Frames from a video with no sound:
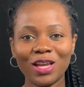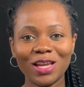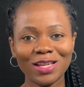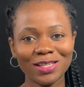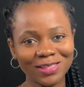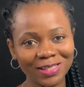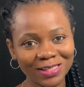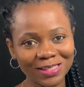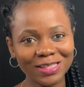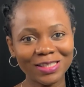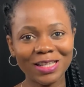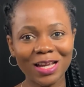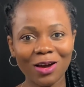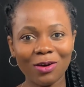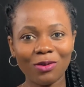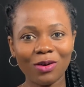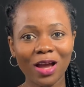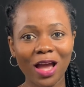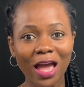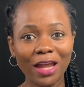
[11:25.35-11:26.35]
sitting
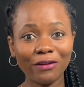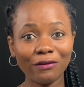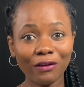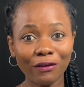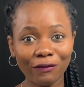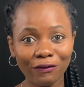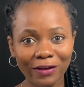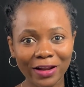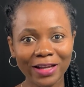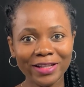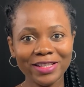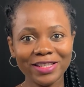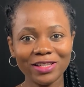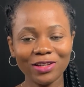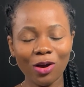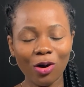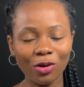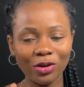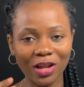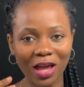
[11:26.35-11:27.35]
down and
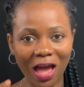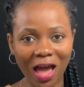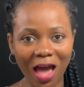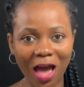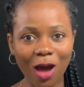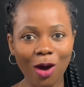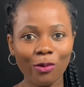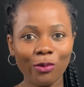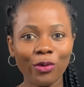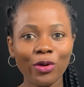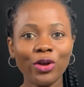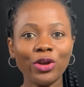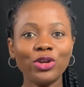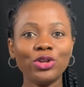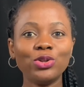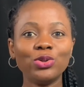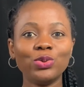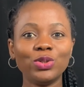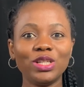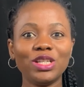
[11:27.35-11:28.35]
reflecting on how
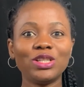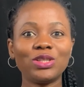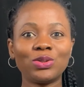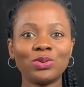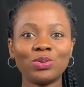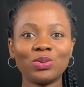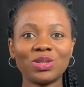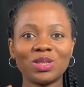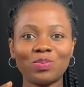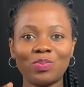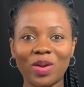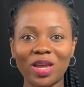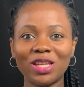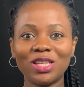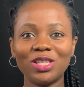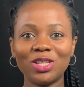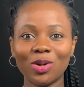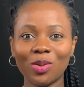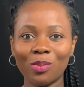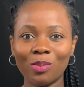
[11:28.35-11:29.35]
you need to
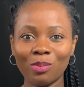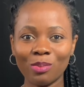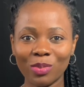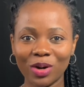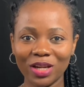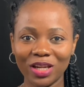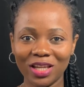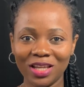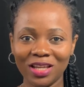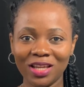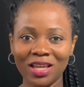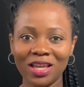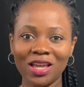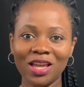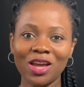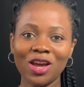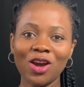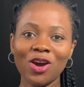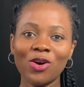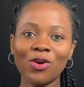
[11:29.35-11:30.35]
spend your money.
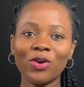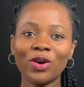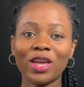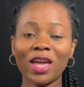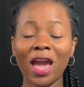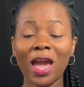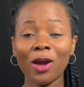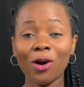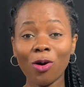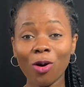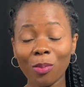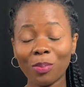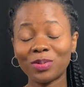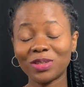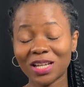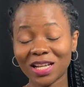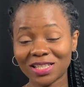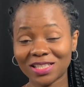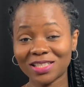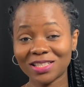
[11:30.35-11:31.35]
Okay, I hope
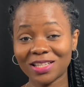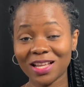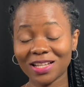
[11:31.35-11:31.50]
that